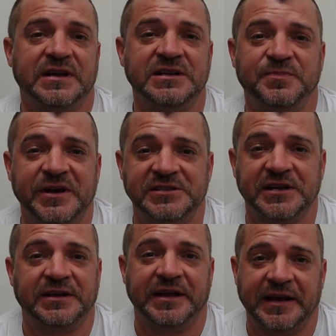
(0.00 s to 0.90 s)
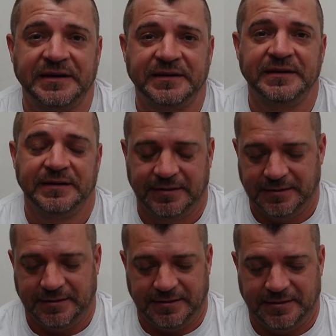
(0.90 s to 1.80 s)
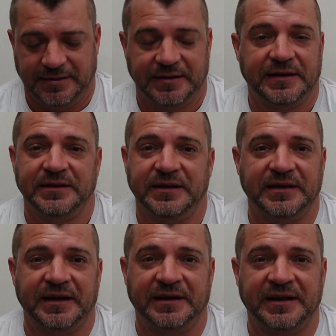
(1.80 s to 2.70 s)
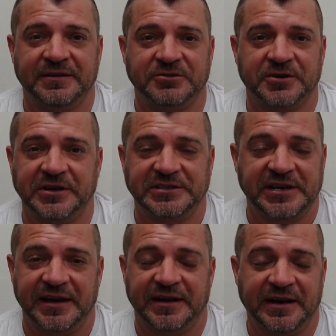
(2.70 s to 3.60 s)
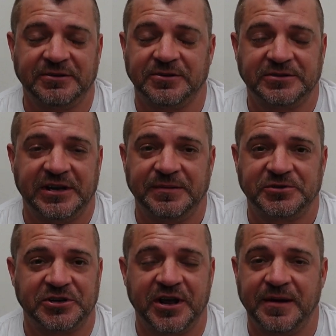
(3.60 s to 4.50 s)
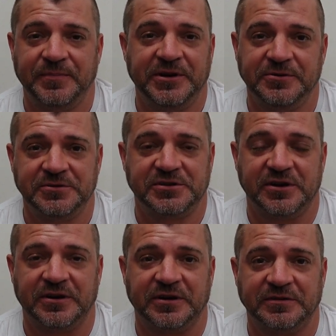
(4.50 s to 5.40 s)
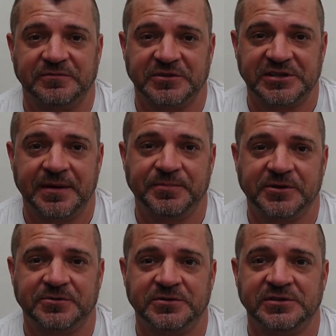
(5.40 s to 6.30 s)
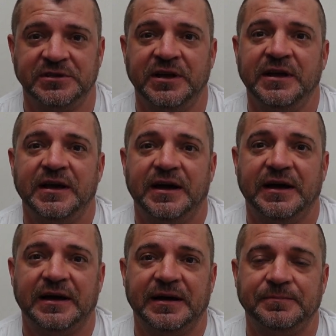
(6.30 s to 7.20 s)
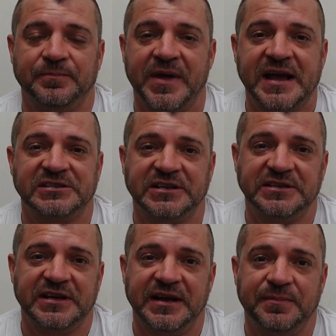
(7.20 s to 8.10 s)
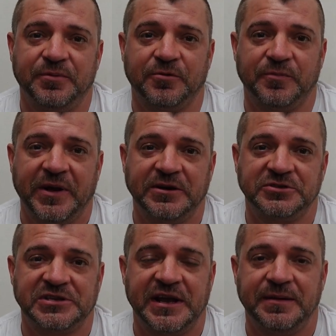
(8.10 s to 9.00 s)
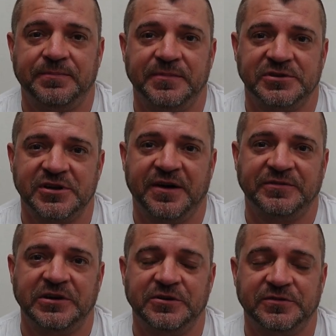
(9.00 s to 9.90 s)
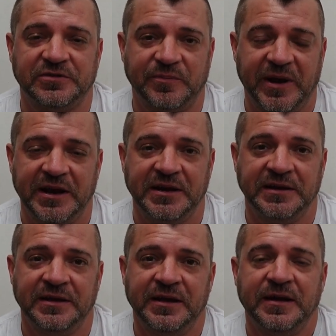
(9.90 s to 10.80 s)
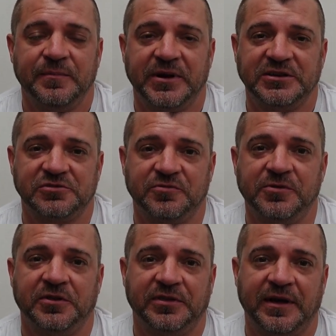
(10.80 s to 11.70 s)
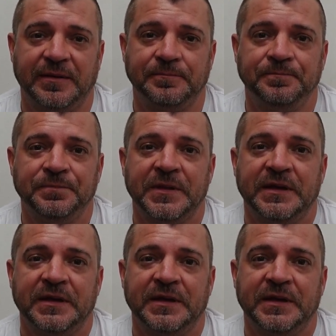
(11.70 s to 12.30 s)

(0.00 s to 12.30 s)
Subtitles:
that's basically it. Electrical tape should not be used on receptacles. Masking tape or painter's tape is often used for painting, but as a rule of thumb,